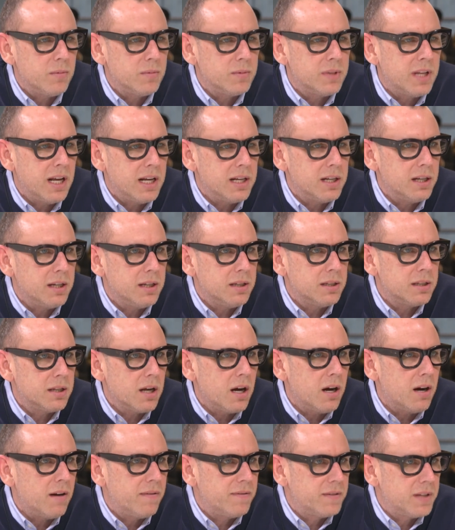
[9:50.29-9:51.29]
There's,
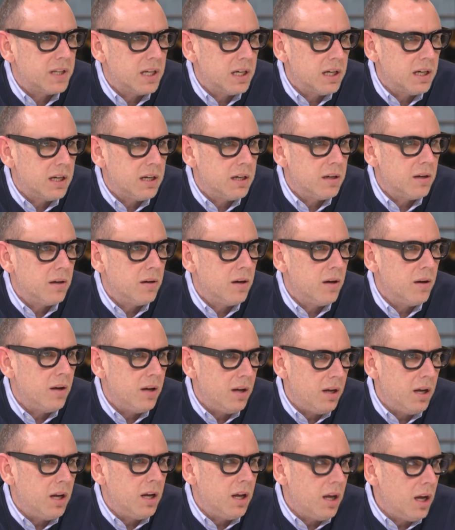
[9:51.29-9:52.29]
after
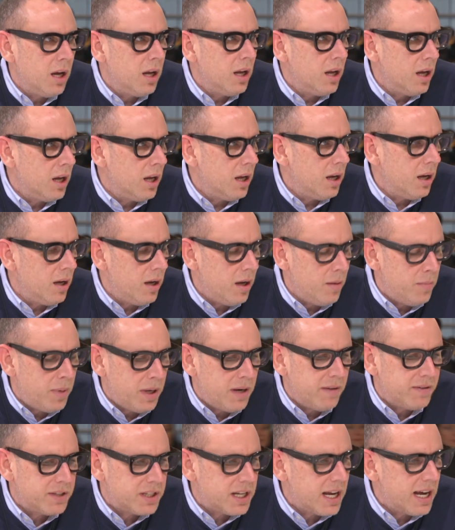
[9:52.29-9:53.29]
a bit
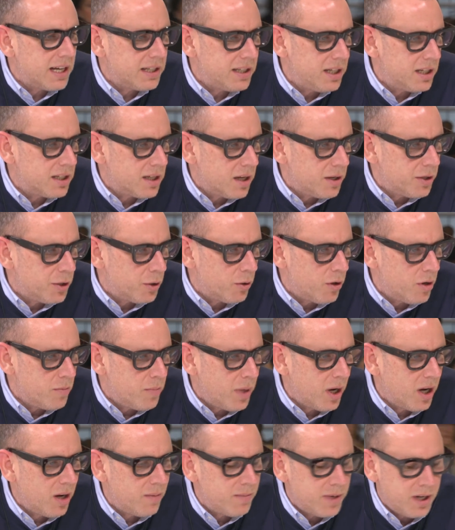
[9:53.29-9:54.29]
of stasis under
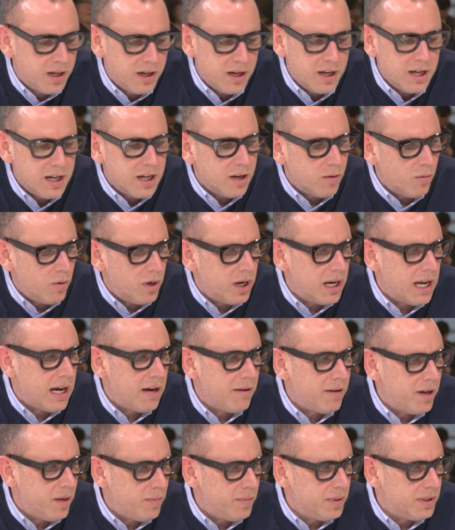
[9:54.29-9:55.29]
Obama, we're
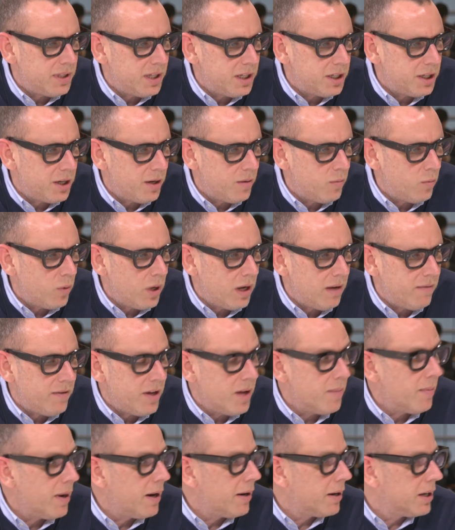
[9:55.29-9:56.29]
now in a position where the
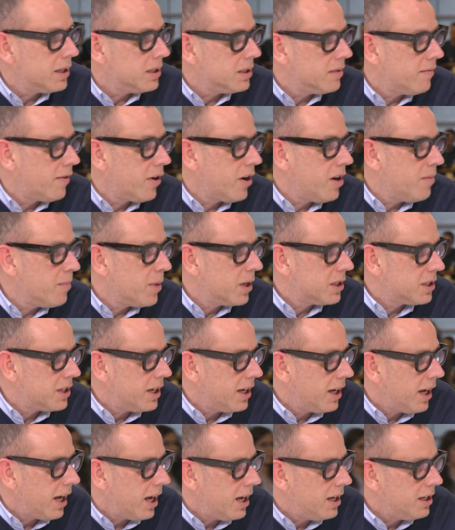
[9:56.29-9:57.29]
Americans are very much
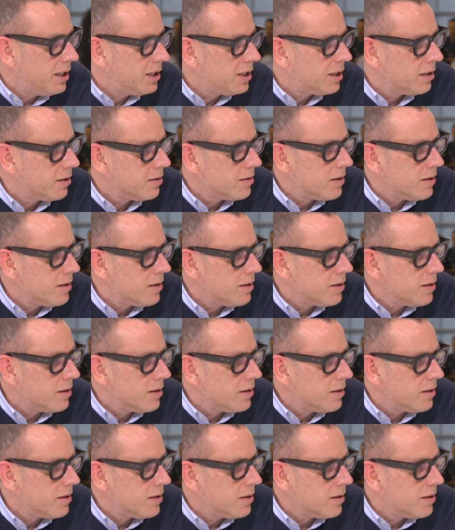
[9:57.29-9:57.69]
engaged.